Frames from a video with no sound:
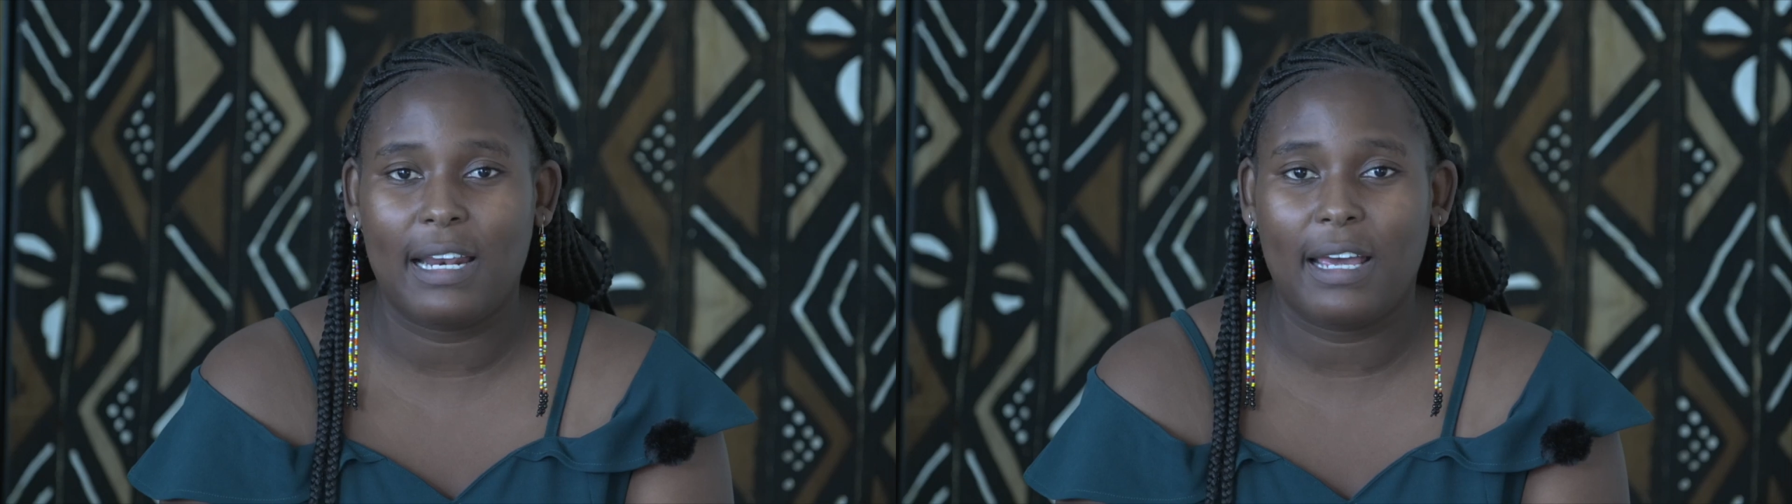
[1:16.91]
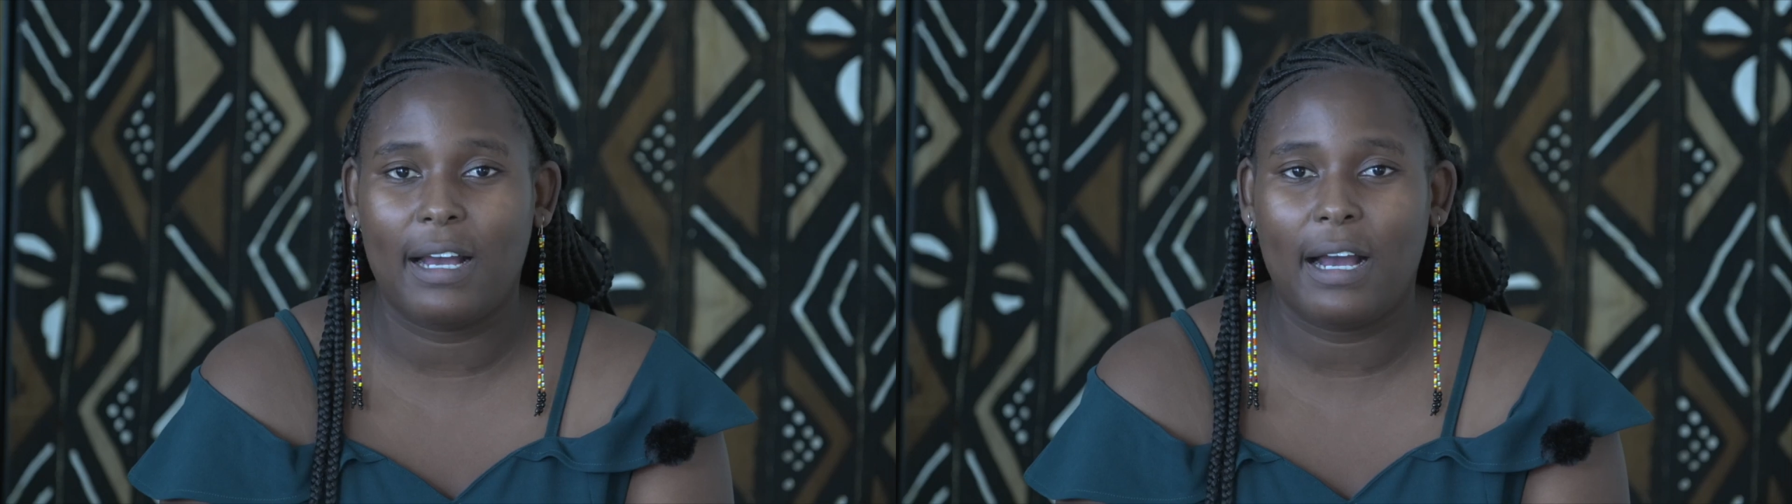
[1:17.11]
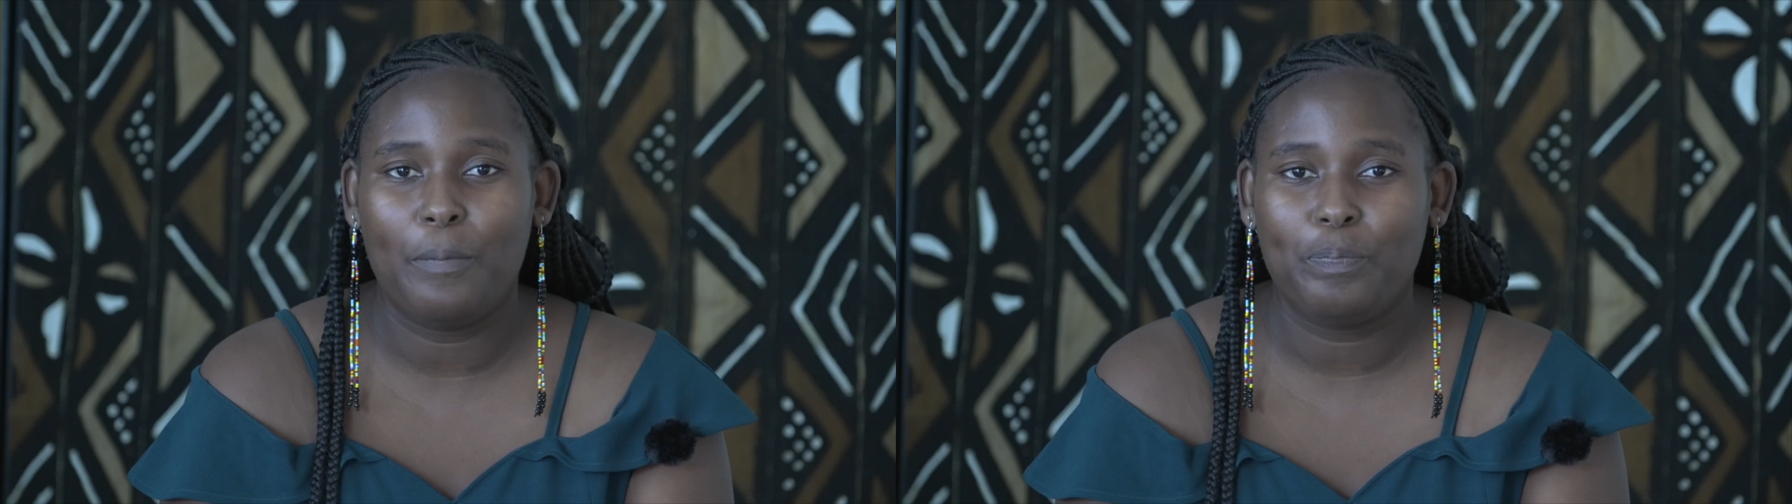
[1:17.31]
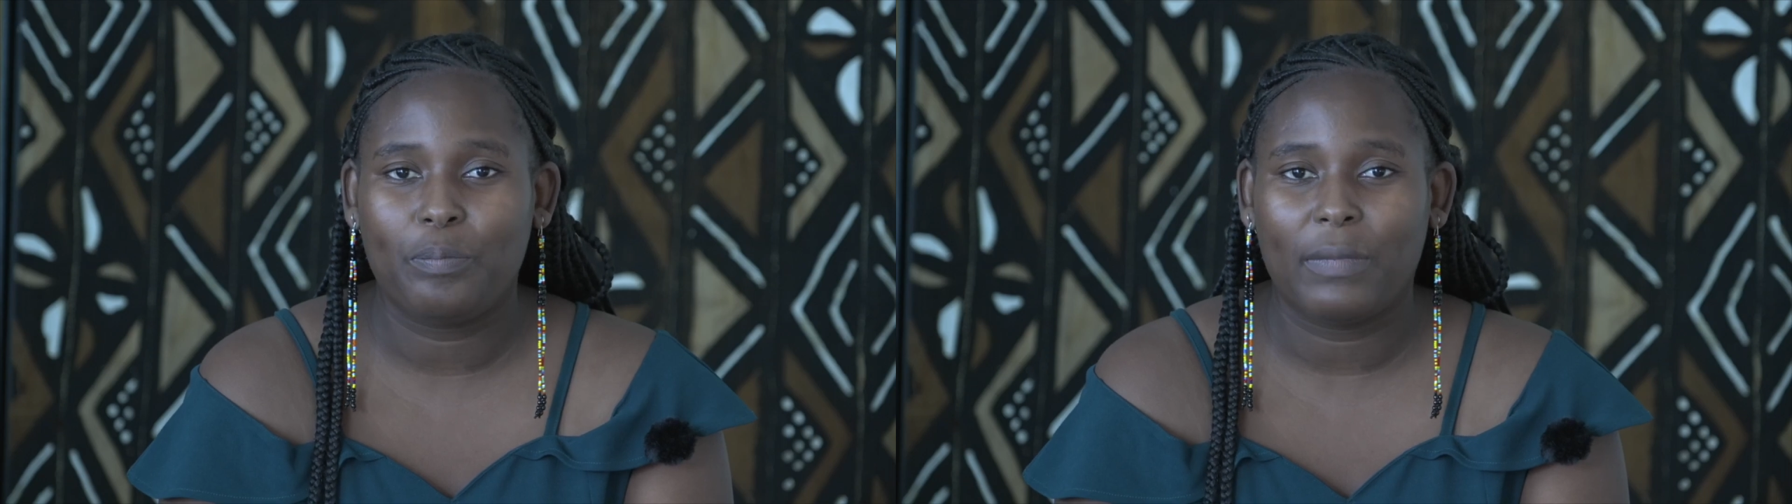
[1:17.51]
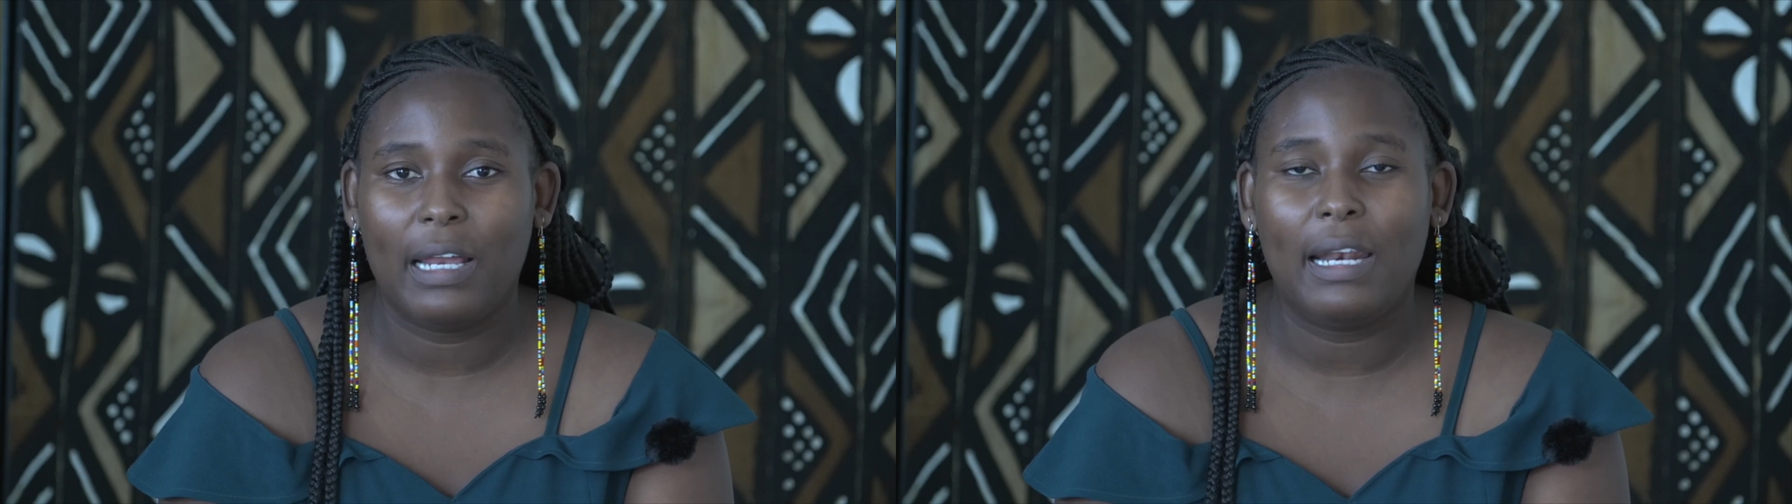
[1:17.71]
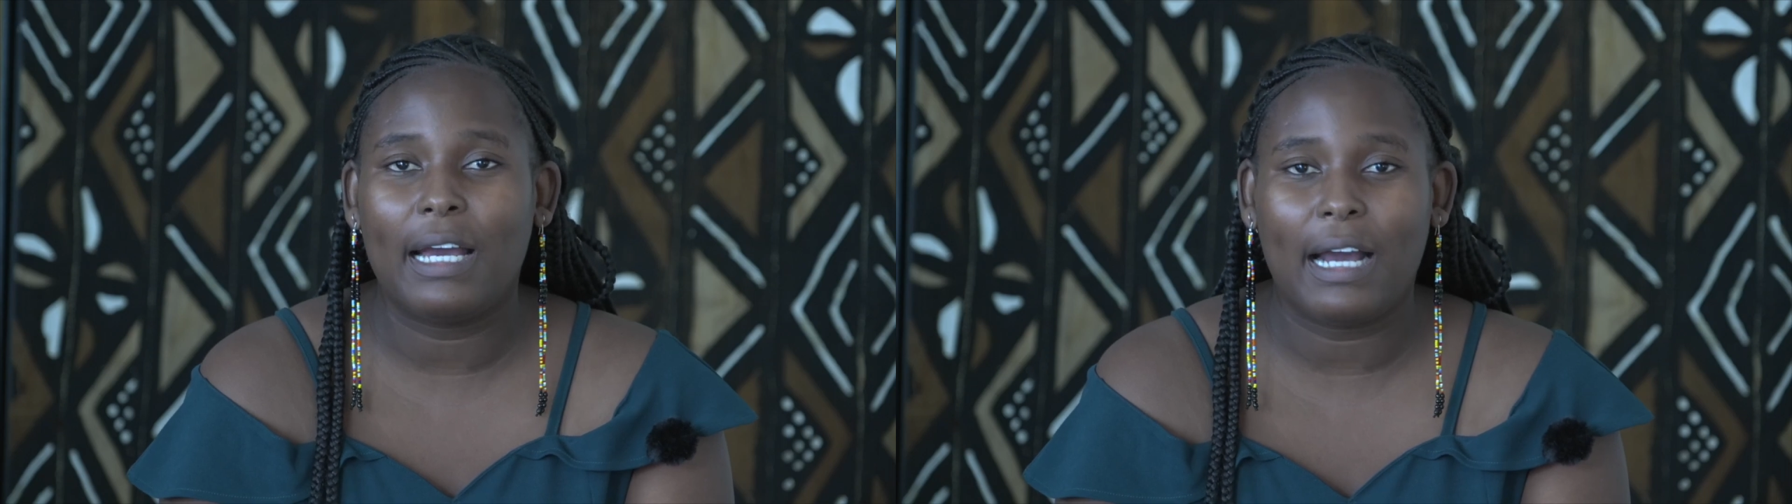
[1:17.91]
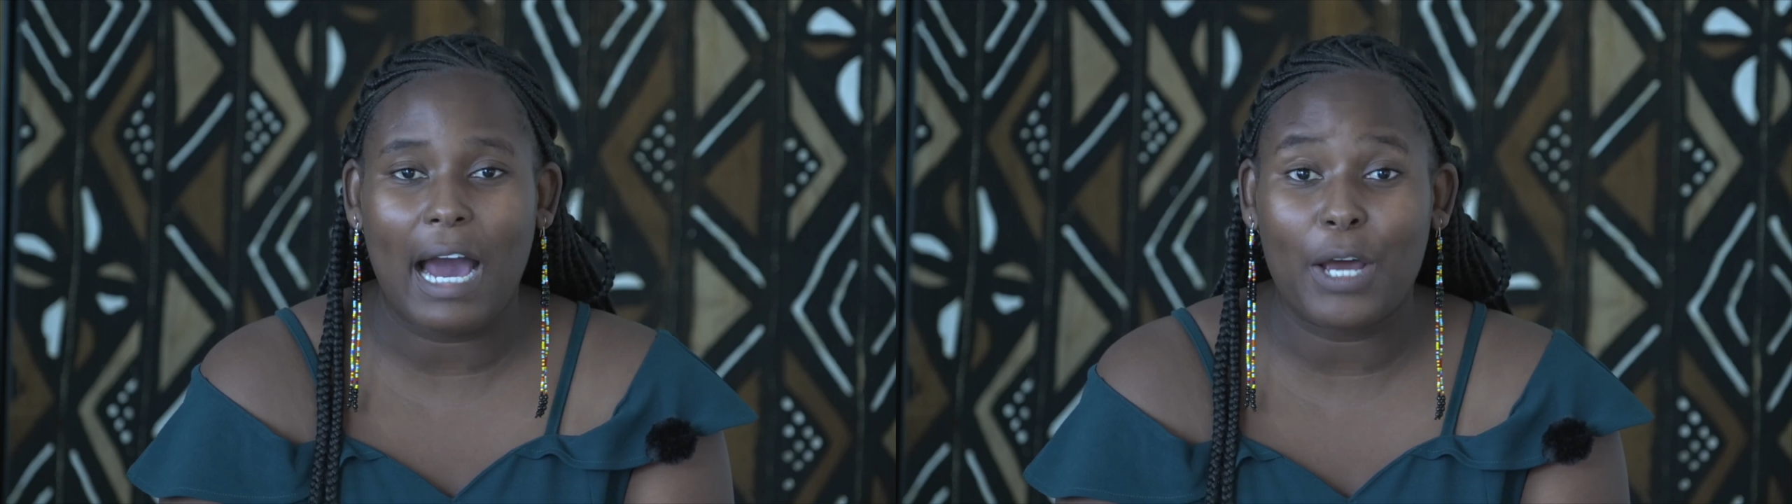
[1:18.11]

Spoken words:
like